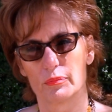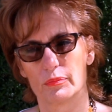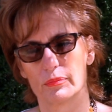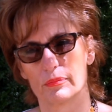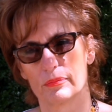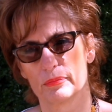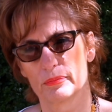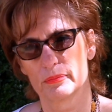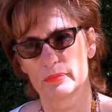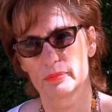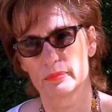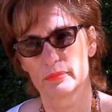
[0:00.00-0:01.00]

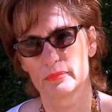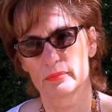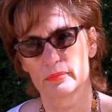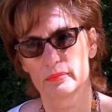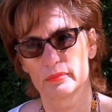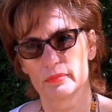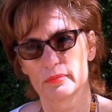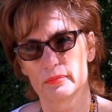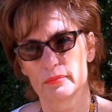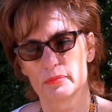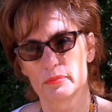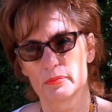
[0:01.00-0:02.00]

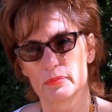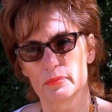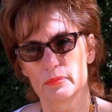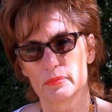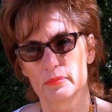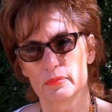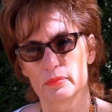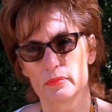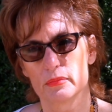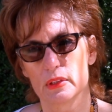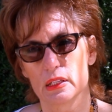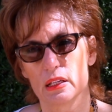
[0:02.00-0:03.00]

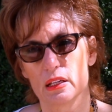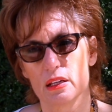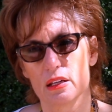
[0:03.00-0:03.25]
Nobody speaks.